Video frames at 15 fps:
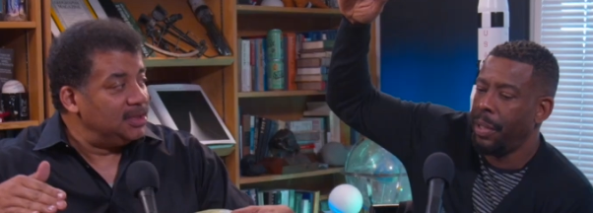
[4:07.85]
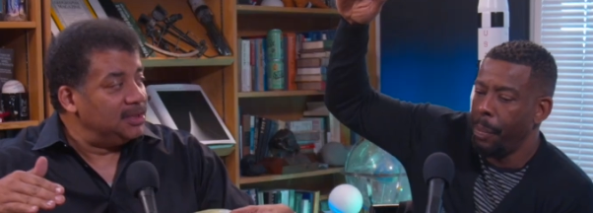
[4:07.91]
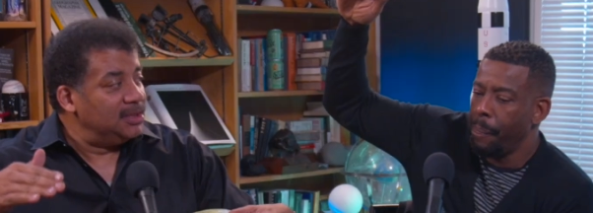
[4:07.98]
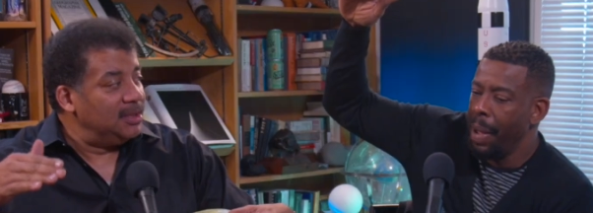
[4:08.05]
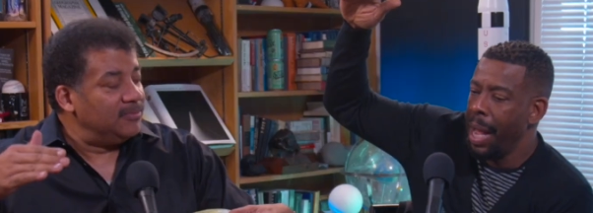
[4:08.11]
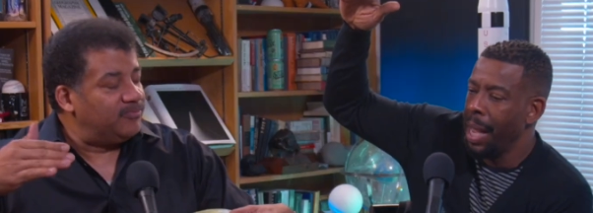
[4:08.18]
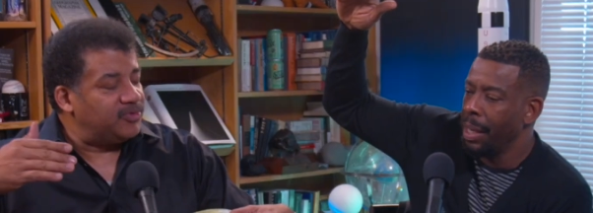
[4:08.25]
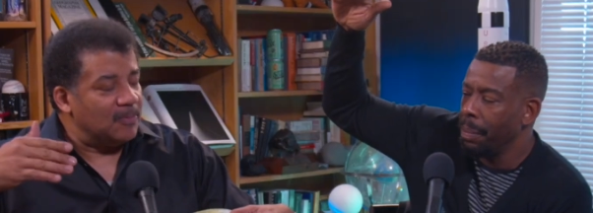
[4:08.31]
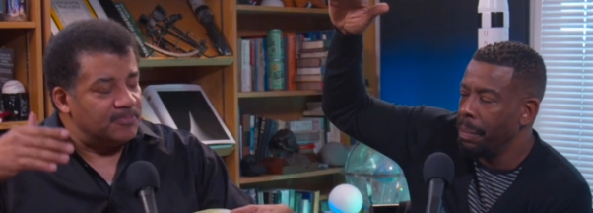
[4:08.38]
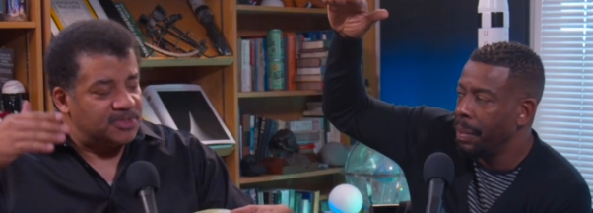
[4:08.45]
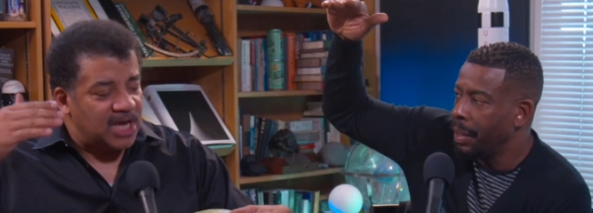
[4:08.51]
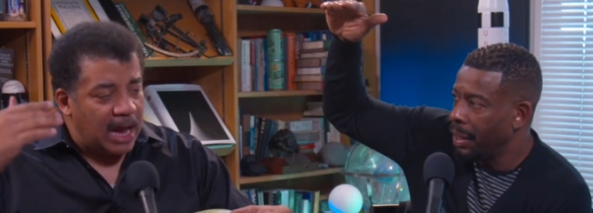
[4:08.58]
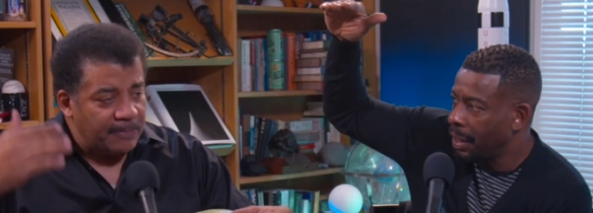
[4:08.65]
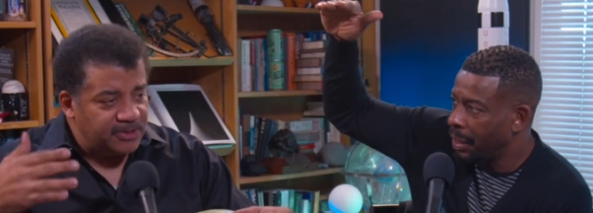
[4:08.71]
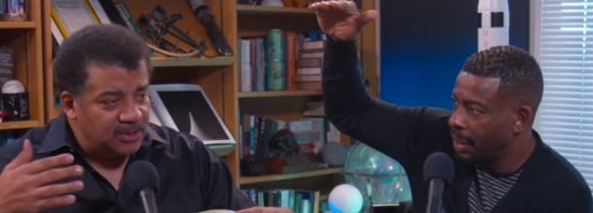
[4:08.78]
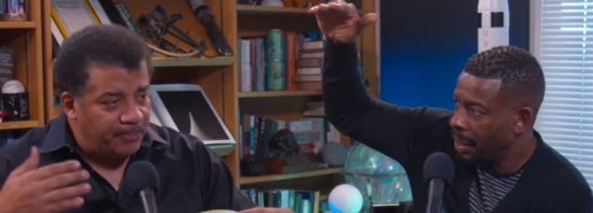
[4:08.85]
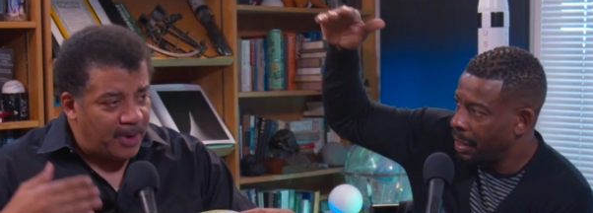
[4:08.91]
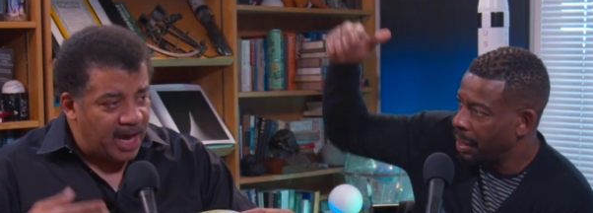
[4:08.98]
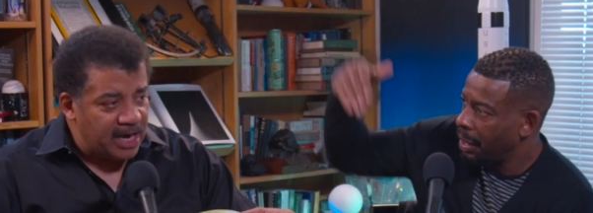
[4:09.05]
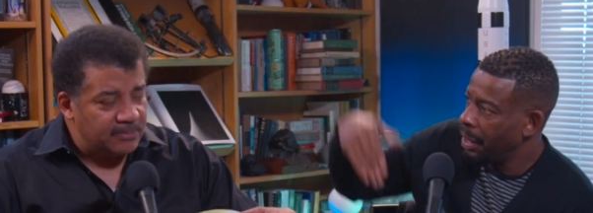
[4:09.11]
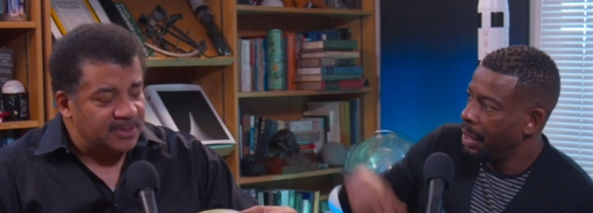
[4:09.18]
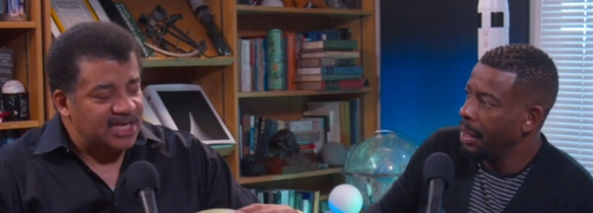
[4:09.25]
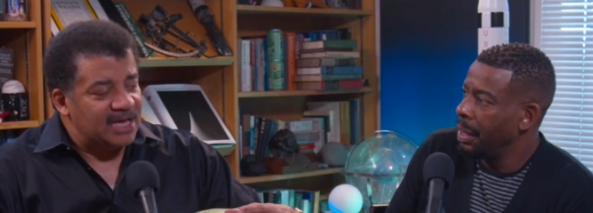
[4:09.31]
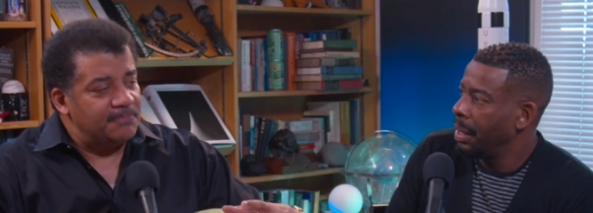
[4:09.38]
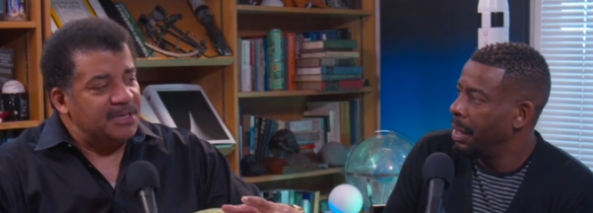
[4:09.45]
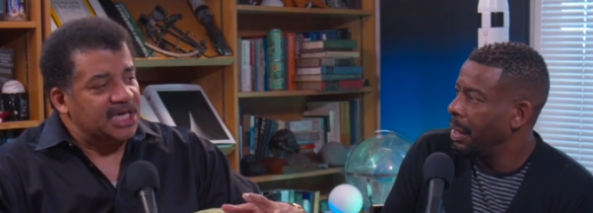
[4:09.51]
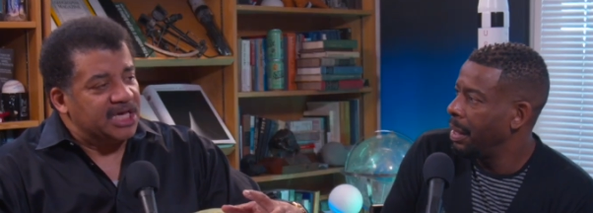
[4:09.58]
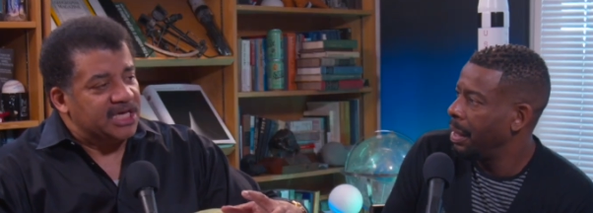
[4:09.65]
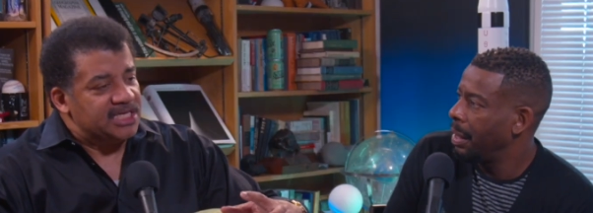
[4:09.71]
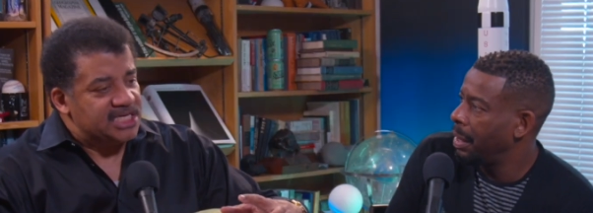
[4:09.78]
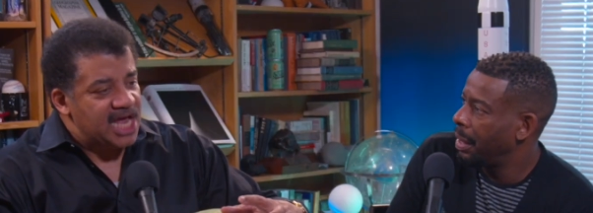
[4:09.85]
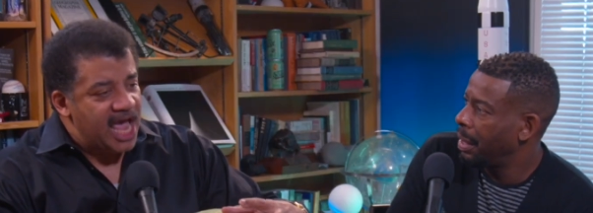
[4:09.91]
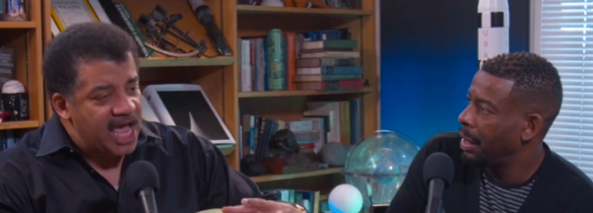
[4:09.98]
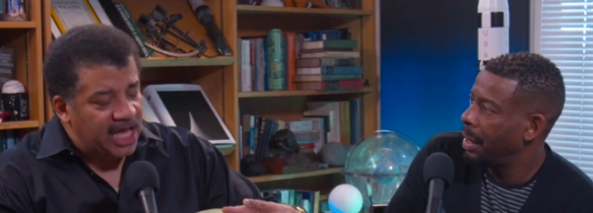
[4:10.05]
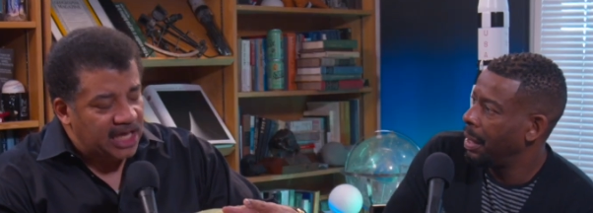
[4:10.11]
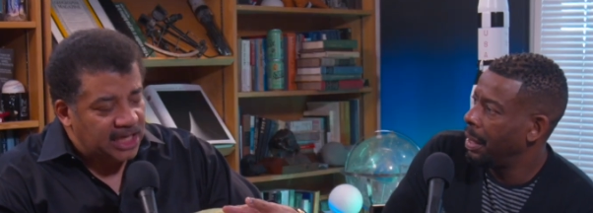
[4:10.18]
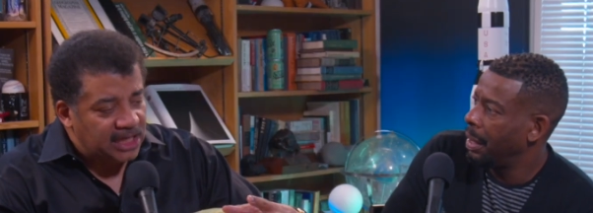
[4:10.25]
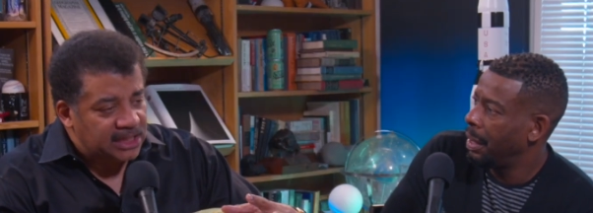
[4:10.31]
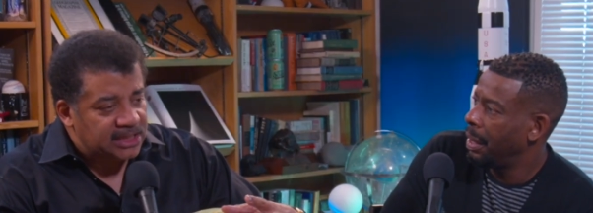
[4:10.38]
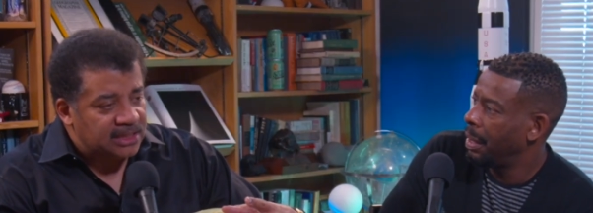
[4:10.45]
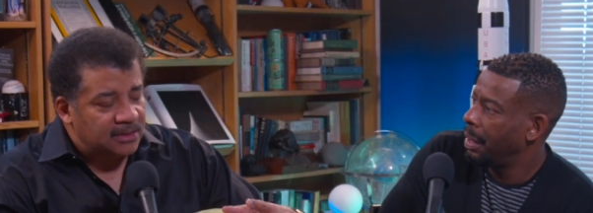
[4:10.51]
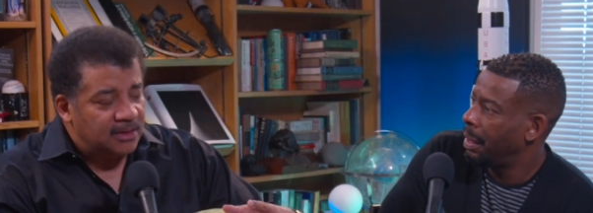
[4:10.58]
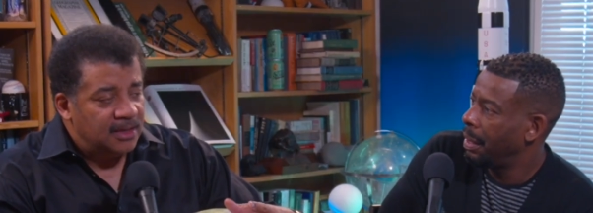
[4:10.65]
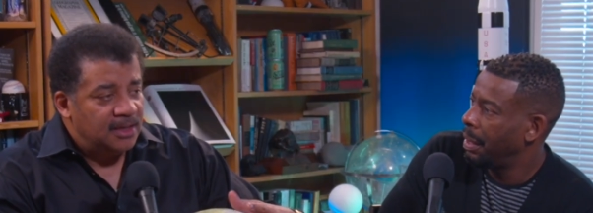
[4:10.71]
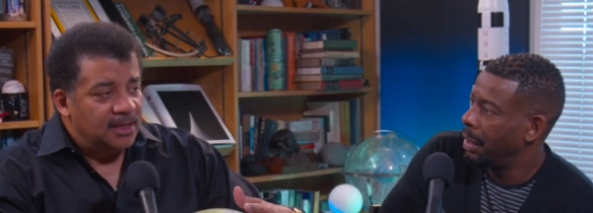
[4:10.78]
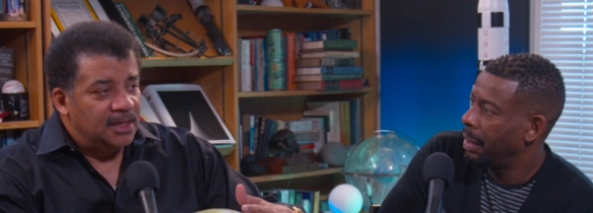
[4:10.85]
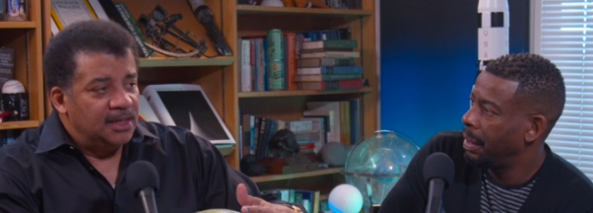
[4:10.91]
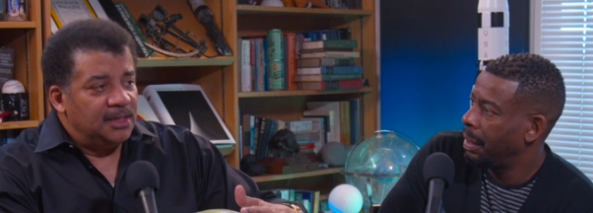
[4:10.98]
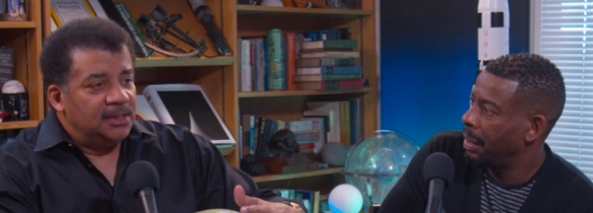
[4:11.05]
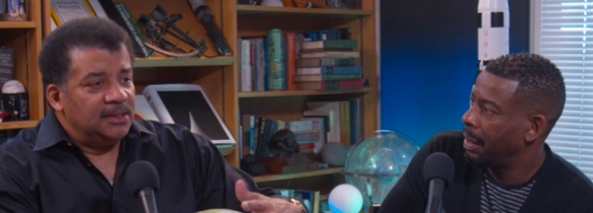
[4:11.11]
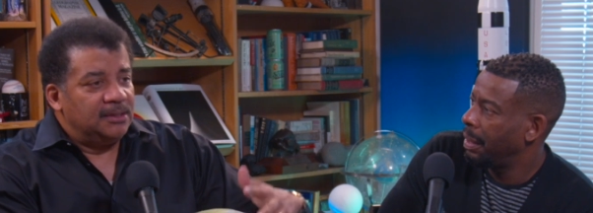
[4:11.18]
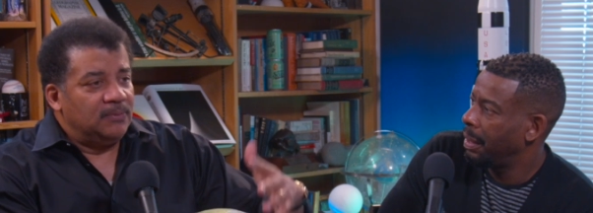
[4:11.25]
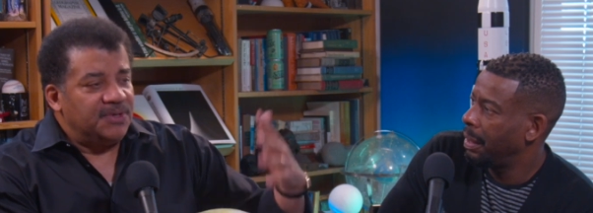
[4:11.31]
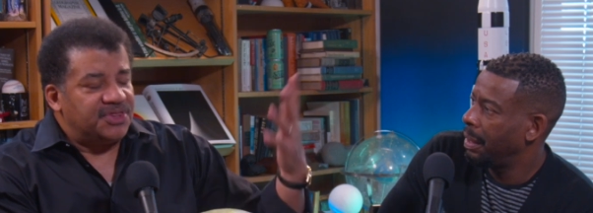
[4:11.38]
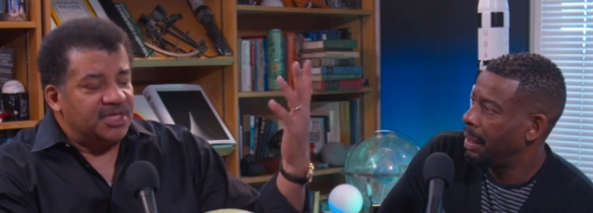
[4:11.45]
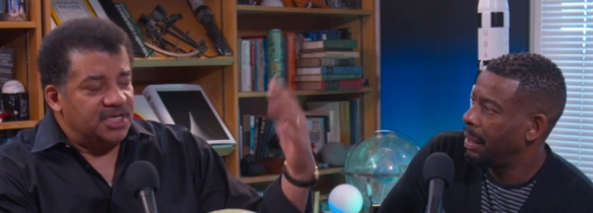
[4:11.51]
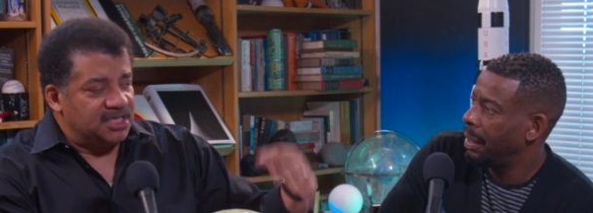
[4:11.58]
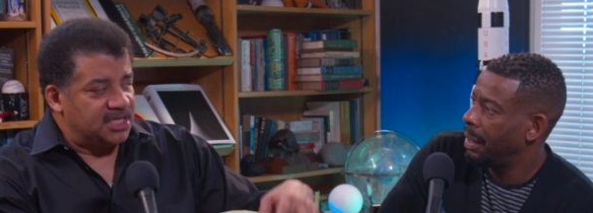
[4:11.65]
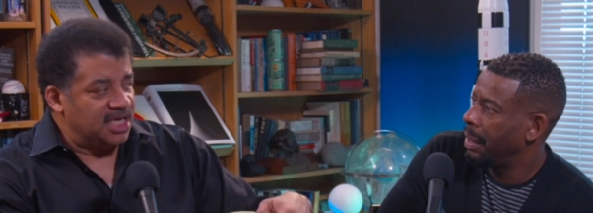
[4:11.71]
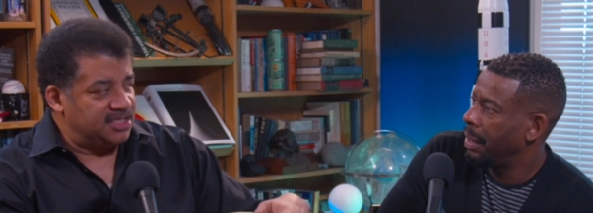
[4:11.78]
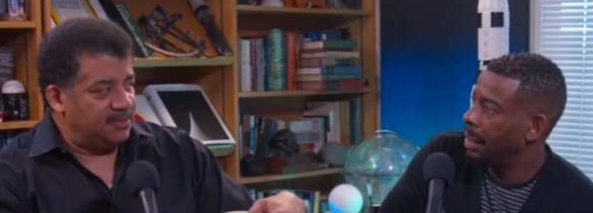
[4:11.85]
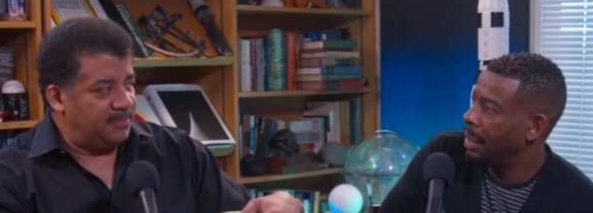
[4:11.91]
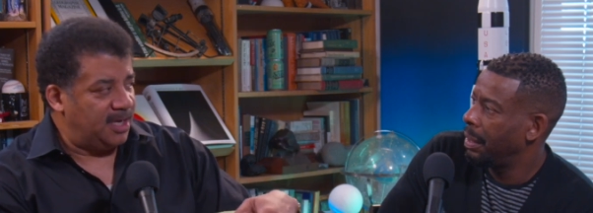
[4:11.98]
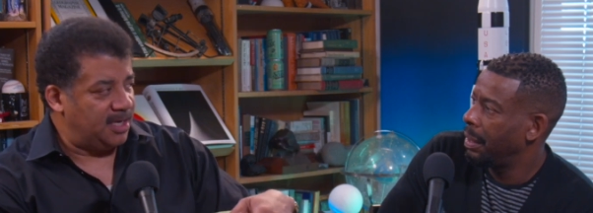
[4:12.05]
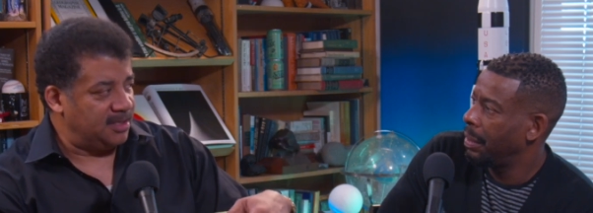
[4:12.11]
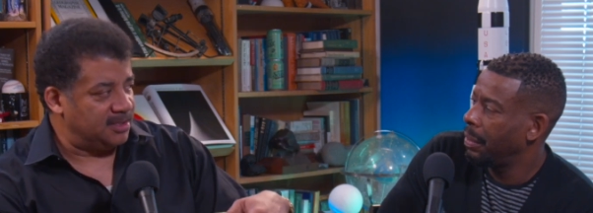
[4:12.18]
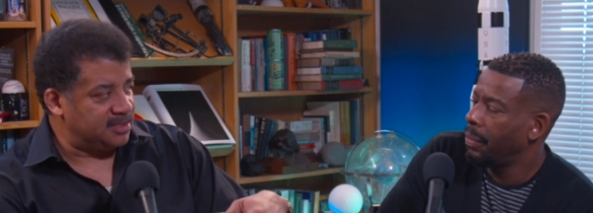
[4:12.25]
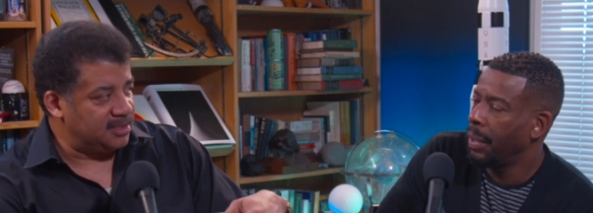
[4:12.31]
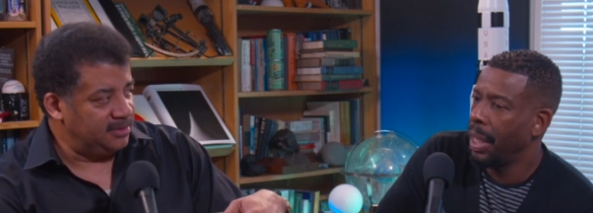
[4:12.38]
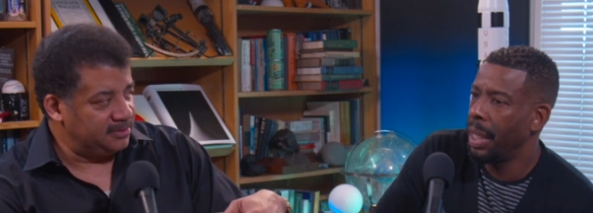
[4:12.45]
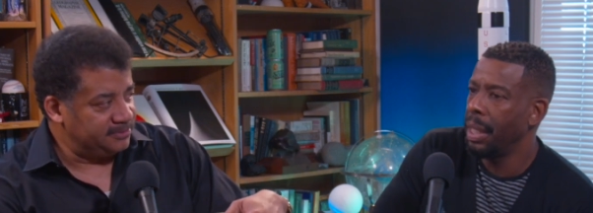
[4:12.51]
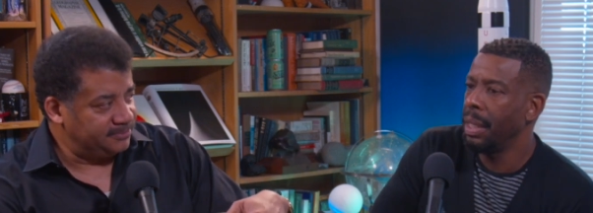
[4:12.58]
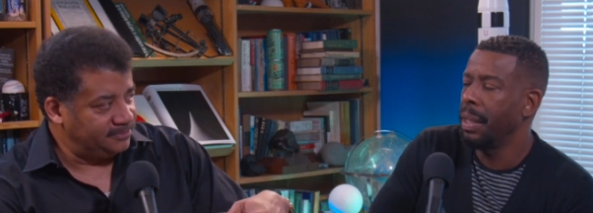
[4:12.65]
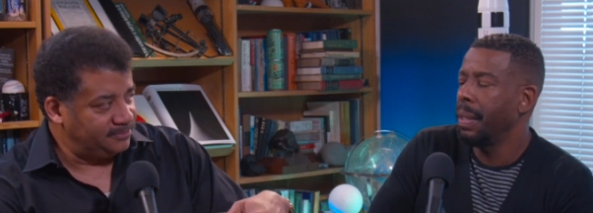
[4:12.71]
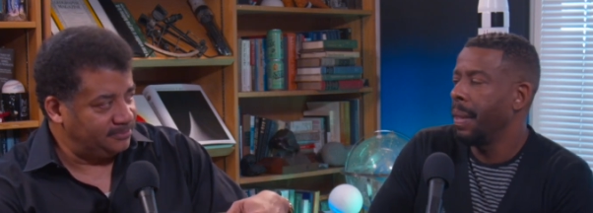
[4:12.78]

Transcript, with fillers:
Speaker 1: to bottom, from top to bottom, can be contained within a dozen miles. Right.